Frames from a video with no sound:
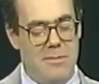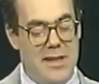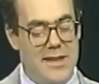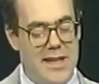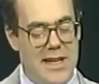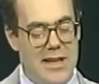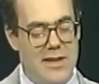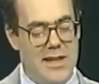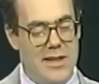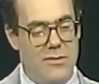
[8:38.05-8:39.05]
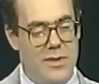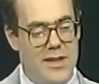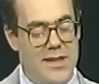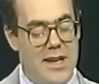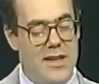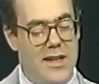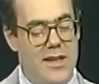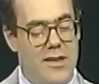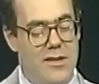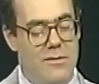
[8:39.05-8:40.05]
because the area was
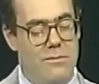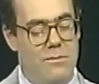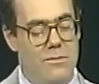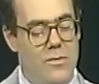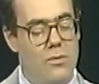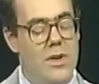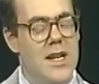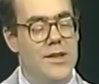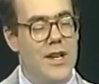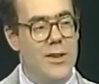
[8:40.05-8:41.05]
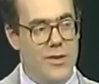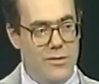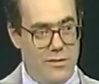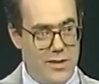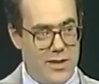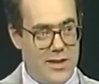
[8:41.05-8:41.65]
rezoned